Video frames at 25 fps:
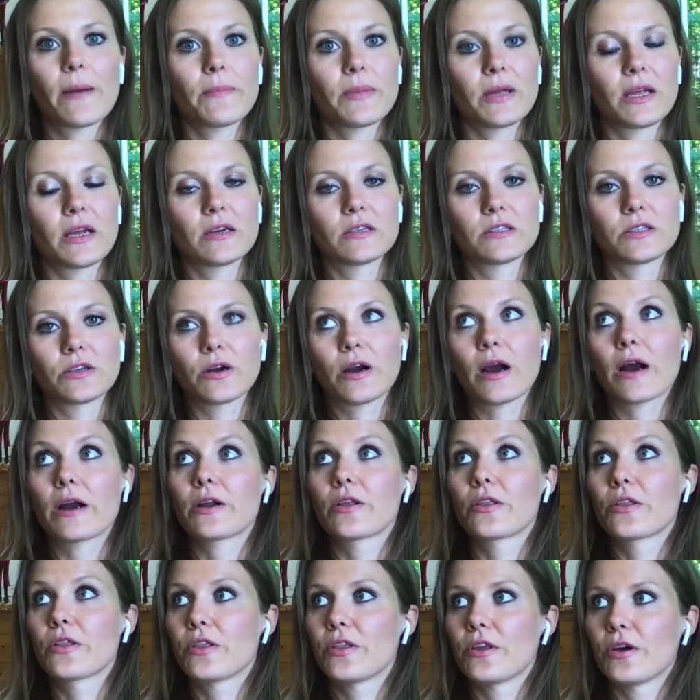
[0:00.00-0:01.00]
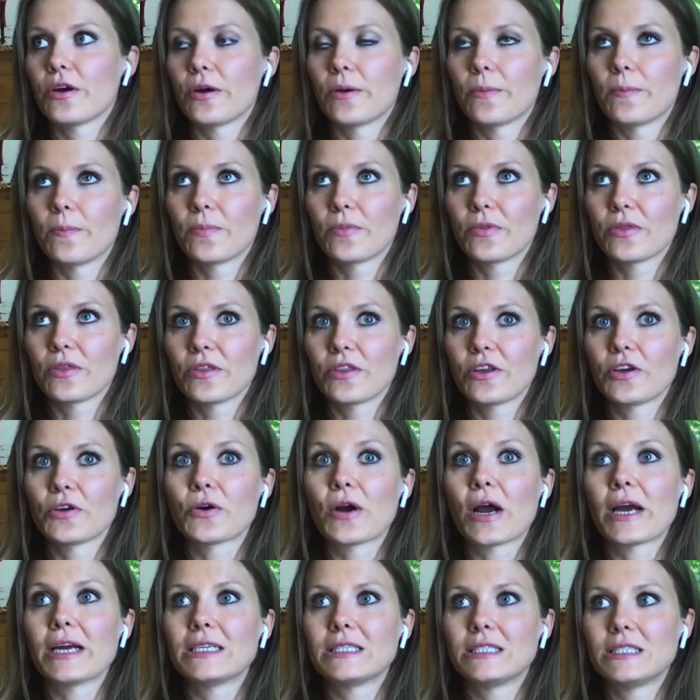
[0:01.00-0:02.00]
because they're kind of
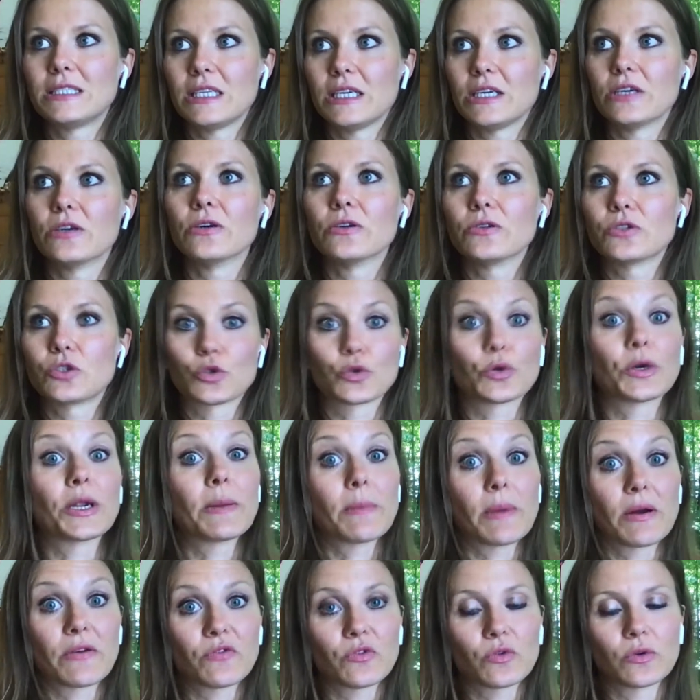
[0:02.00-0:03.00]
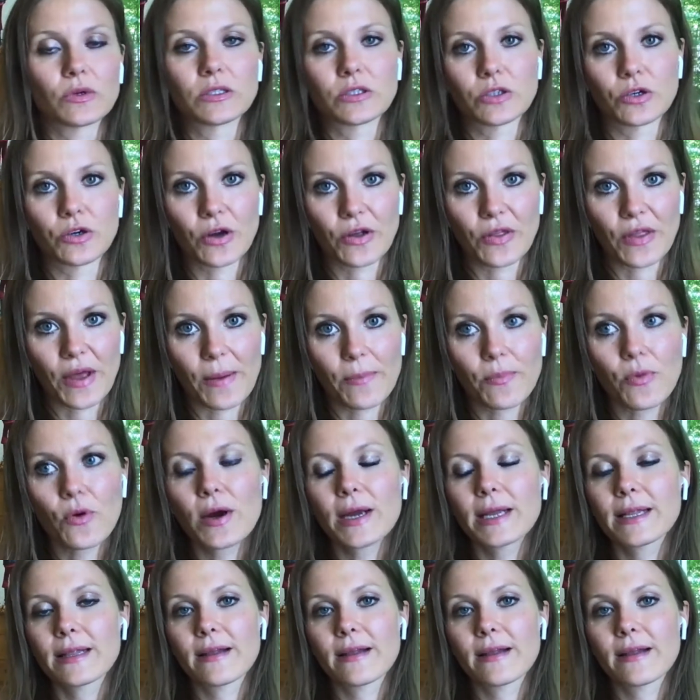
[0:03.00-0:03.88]
your ideal dream influencer at that point.